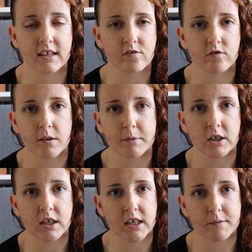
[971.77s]
it's
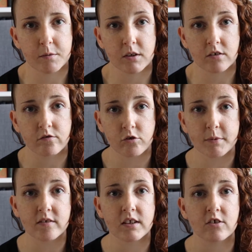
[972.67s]
summer and everyone is too
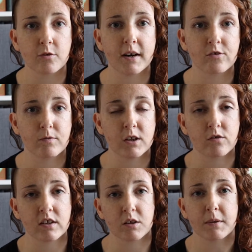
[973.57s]
busy to watch
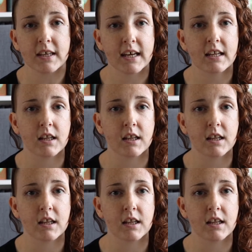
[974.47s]
videos on the weekend,